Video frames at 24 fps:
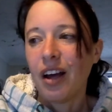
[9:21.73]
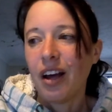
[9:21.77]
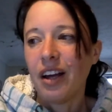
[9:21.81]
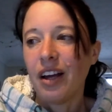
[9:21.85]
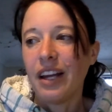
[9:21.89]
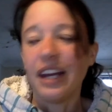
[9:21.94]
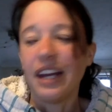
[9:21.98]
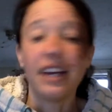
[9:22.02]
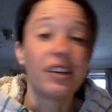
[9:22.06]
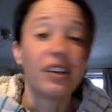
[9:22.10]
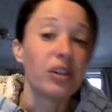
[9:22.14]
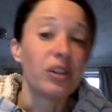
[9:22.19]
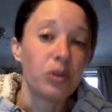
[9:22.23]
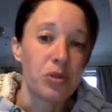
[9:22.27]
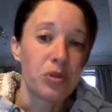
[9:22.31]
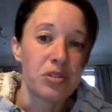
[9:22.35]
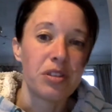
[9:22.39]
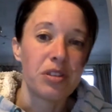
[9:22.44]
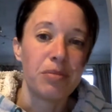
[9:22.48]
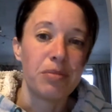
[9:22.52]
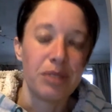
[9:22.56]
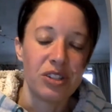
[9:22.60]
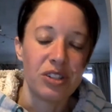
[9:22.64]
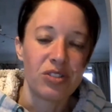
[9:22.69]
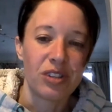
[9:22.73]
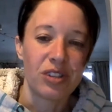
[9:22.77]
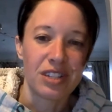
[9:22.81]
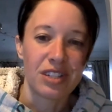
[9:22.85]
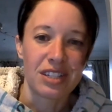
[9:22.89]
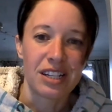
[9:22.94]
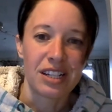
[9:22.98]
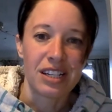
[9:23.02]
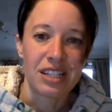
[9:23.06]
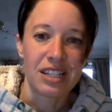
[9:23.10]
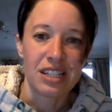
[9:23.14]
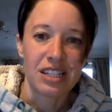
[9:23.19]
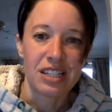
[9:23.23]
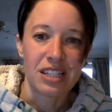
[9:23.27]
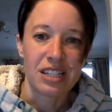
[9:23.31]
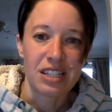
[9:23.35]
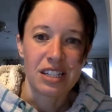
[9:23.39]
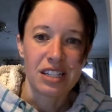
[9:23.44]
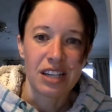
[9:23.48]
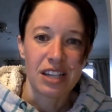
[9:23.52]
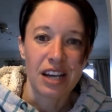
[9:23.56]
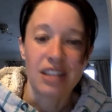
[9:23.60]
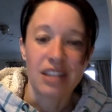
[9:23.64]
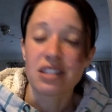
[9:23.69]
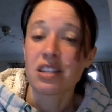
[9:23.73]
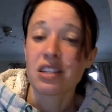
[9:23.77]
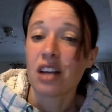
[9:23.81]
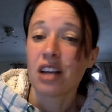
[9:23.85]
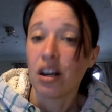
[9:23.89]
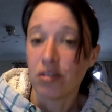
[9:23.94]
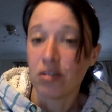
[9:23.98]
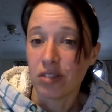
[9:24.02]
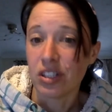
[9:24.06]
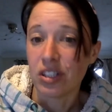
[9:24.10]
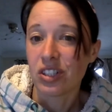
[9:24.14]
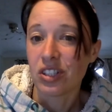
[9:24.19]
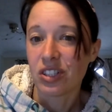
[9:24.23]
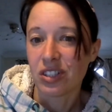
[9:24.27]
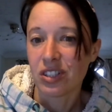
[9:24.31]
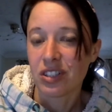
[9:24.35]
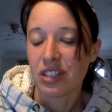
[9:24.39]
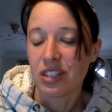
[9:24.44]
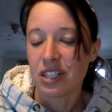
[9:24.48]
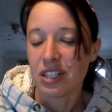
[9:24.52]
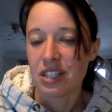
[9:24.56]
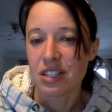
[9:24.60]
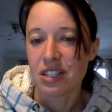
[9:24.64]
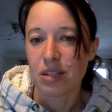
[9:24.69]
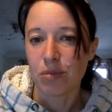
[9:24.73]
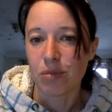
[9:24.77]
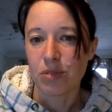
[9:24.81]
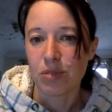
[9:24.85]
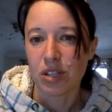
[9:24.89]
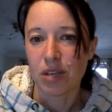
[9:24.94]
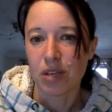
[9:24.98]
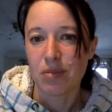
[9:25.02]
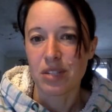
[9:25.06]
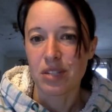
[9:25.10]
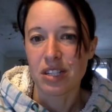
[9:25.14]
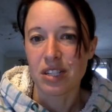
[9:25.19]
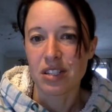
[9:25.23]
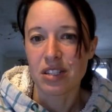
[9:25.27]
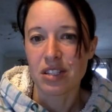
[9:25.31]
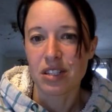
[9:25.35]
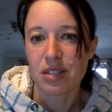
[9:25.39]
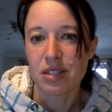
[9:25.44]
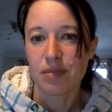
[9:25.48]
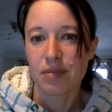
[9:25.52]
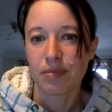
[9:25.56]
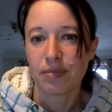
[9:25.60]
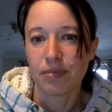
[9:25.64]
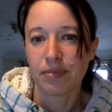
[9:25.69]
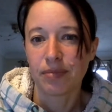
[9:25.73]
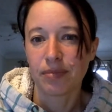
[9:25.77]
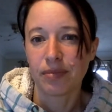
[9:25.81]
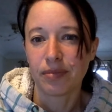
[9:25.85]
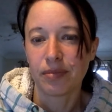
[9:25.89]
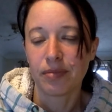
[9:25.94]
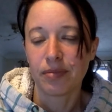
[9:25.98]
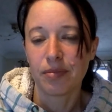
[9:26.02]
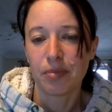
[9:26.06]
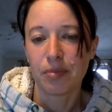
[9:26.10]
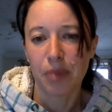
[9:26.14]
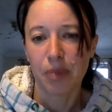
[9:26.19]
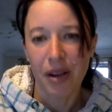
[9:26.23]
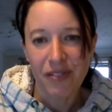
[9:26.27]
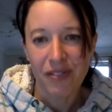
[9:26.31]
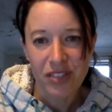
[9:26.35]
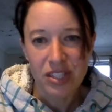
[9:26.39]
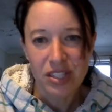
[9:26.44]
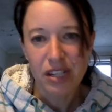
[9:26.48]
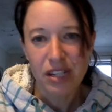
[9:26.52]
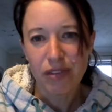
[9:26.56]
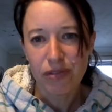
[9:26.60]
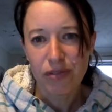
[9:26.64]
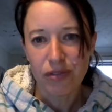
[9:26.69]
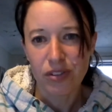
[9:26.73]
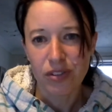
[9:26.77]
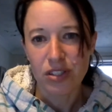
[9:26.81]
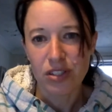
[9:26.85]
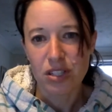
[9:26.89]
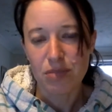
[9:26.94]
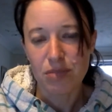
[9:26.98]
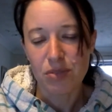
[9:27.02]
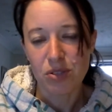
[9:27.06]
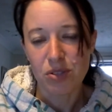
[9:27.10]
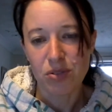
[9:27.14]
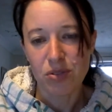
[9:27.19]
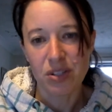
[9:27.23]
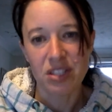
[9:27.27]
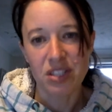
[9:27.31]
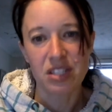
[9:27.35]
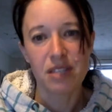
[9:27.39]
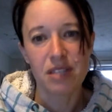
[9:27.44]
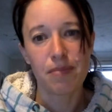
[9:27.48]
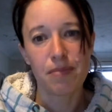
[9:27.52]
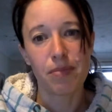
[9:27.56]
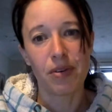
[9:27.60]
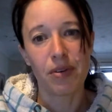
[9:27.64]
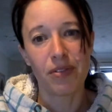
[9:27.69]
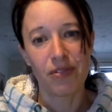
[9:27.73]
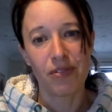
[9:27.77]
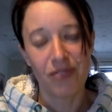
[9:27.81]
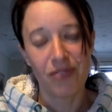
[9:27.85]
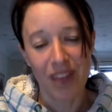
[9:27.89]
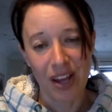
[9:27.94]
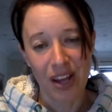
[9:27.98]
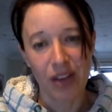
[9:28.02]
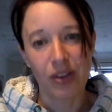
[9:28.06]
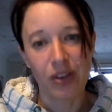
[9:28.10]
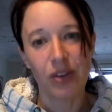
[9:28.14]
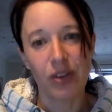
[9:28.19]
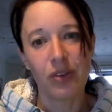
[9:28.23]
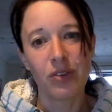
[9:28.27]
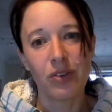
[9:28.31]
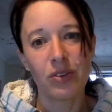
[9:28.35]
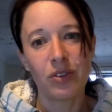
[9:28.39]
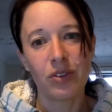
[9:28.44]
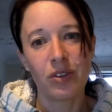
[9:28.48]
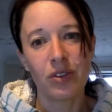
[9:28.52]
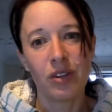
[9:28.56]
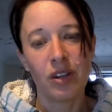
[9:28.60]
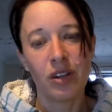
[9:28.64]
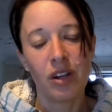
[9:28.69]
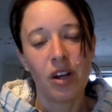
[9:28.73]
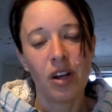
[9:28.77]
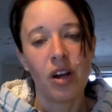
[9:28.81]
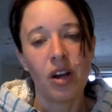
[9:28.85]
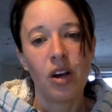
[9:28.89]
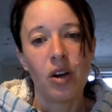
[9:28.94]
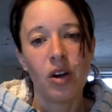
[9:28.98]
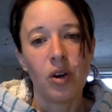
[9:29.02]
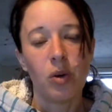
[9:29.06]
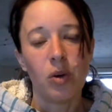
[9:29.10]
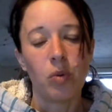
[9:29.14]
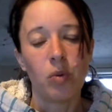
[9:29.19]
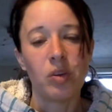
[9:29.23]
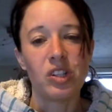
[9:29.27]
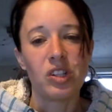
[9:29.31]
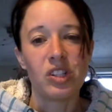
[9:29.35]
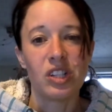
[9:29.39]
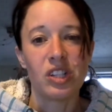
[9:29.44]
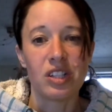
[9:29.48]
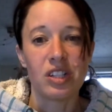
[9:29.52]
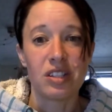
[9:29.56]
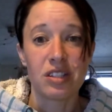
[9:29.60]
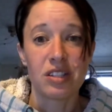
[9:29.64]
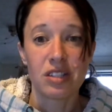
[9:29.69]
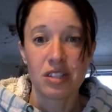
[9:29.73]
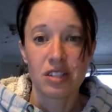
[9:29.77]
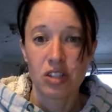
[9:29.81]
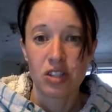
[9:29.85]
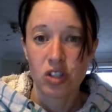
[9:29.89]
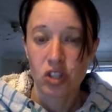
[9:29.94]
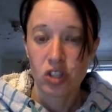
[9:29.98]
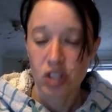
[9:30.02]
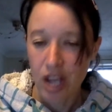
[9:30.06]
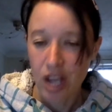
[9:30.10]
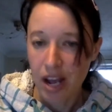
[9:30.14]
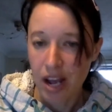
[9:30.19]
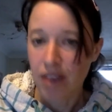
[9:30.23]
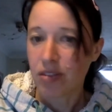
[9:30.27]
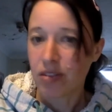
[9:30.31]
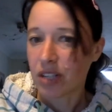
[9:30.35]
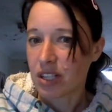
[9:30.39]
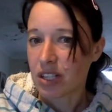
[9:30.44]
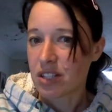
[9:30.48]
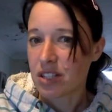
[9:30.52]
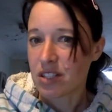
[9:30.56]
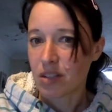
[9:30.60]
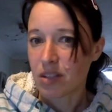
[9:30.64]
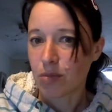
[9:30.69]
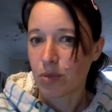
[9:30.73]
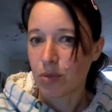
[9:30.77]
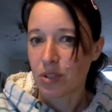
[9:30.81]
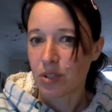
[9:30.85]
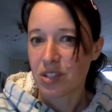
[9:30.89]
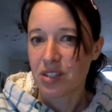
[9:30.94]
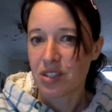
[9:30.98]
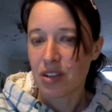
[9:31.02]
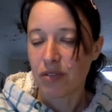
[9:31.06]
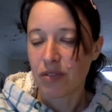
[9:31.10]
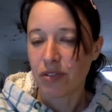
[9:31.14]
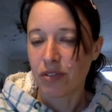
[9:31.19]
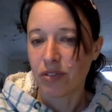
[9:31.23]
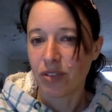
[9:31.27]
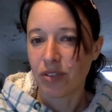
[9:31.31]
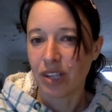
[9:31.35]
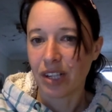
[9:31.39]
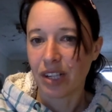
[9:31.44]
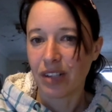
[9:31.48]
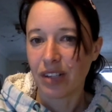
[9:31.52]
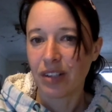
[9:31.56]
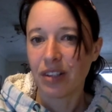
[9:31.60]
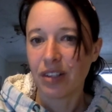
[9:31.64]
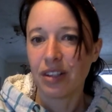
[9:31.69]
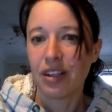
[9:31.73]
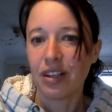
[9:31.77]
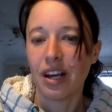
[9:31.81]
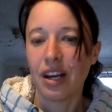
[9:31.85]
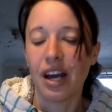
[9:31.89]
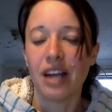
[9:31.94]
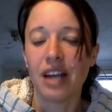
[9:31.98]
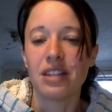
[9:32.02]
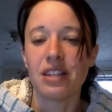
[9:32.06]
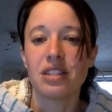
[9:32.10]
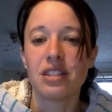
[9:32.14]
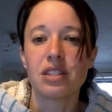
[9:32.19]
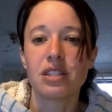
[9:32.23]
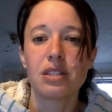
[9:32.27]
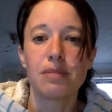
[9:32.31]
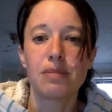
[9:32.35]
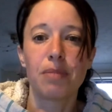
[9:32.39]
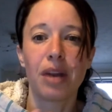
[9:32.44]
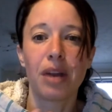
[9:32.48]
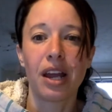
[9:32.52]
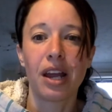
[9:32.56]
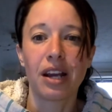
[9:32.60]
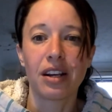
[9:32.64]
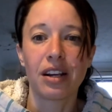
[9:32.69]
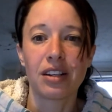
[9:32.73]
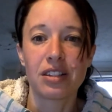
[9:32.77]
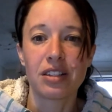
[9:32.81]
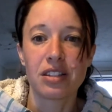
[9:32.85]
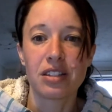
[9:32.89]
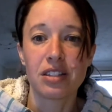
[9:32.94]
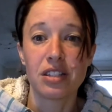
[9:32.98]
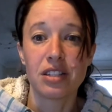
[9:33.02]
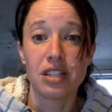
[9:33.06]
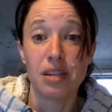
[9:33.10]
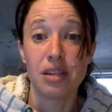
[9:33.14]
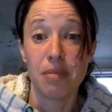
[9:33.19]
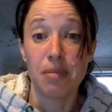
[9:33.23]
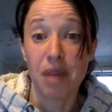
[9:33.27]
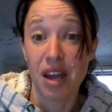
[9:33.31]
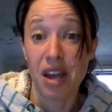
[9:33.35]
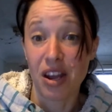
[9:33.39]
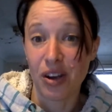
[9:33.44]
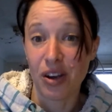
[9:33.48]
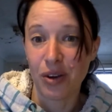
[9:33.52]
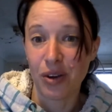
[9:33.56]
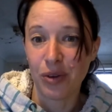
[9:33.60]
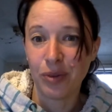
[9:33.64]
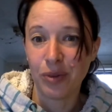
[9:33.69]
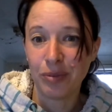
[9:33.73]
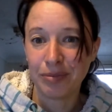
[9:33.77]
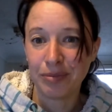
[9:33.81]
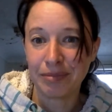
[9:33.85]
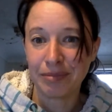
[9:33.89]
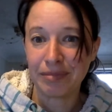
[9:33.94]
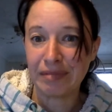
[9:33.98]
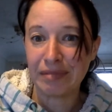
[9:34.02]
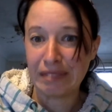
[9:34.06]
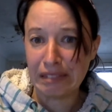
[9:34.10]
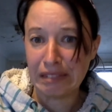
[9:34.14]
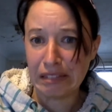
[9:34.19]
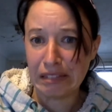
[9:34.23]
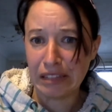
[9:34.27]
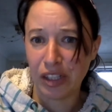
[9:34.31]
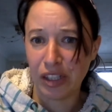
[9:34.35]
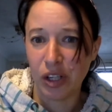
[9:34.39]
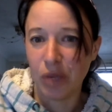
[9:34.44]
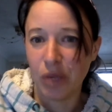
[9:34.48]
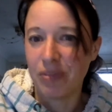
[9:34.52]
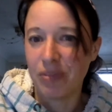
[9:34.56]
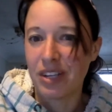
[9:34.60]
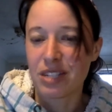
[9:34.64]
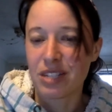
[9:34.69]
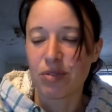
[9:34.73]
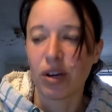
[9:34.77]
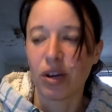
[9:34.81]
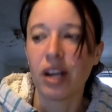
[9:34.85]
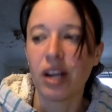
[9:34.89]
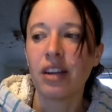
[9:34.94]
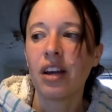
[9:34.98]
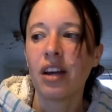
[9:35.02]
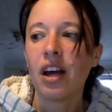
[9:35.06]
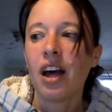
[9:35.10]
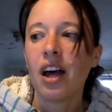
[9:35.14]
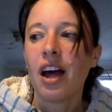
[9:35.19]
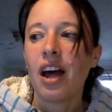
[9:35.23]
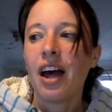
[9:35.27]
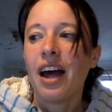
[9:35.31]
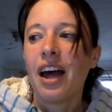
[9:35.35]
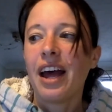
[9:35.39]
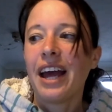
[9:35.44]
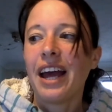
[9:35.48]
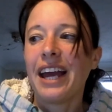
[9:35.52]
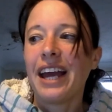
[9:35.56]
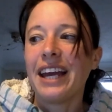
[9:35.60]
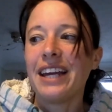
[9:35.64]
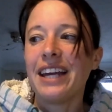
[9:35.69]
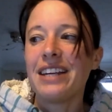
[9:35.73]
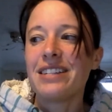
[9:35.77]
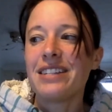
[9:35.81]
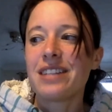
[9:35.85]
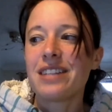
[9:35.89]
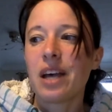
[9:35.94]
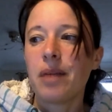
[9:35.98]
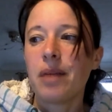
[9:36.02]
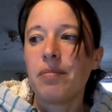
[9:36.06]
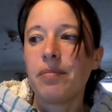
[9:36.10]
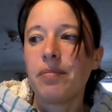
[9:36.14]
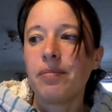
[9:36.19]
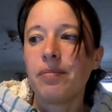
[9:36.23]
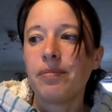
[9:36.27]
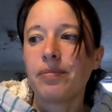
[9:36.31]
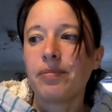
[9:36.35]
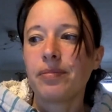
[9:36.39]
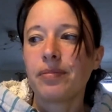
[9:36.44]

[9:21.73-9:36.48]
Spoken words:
It can also be translated as courage, and sometimes is. But the difference between sympatheo, which is sharing in someone's suffering, and splagzimeo, I hope that's right, is to